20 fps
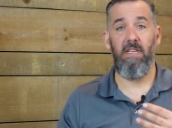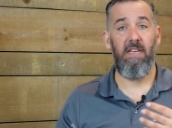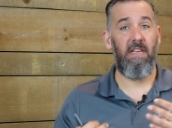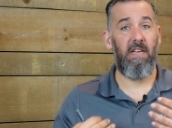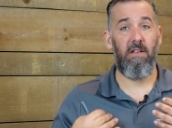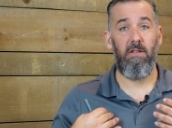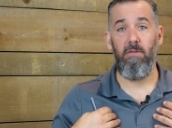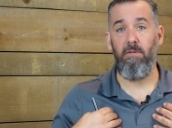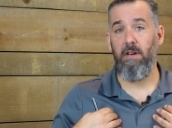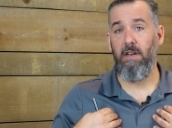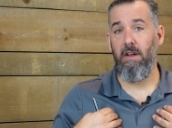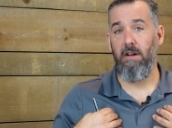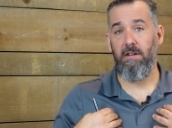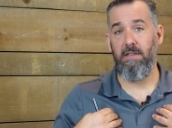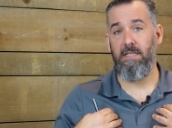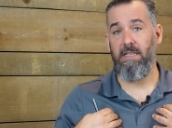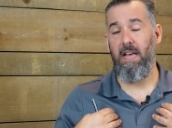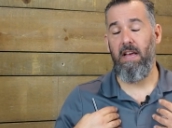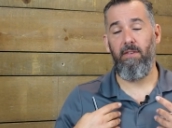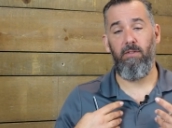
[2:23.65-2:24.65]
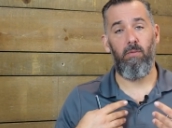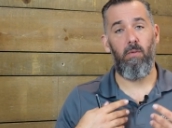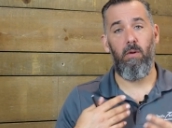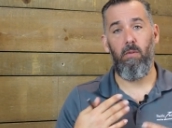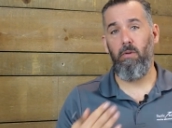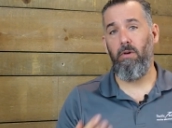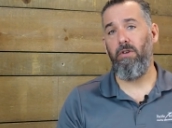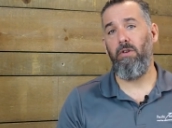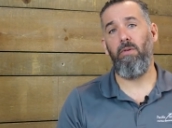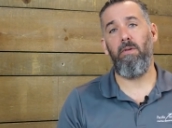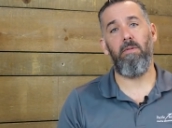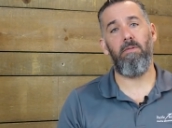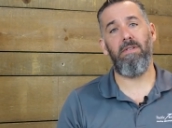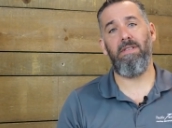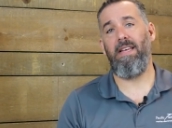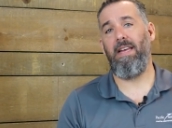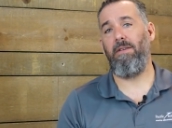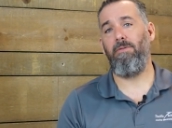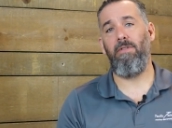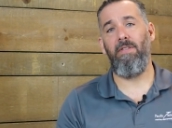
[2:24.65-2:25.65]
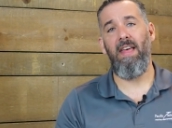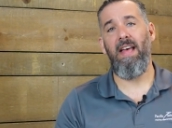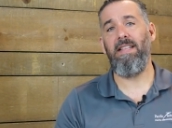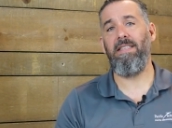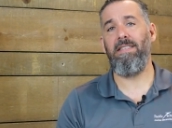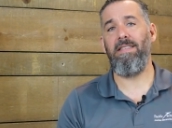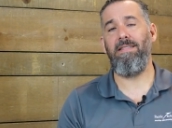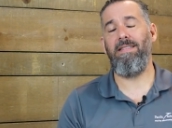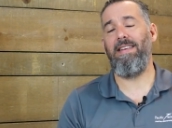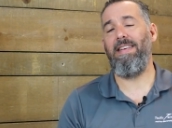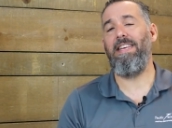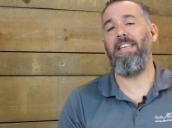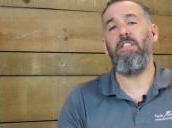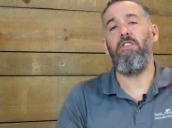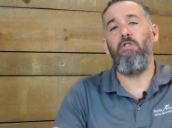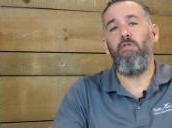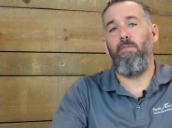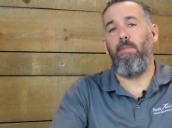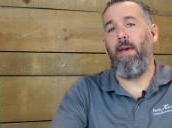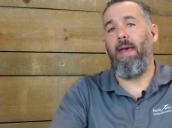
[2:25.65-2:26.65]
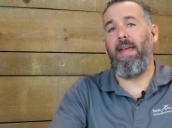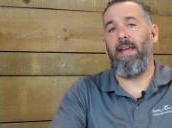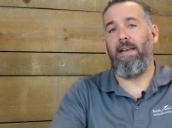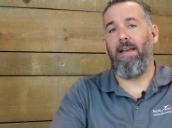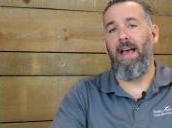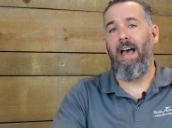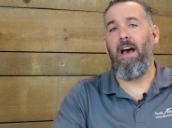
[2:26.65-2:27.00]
and including ourselves, what we're doing was like, well, that's inhumane.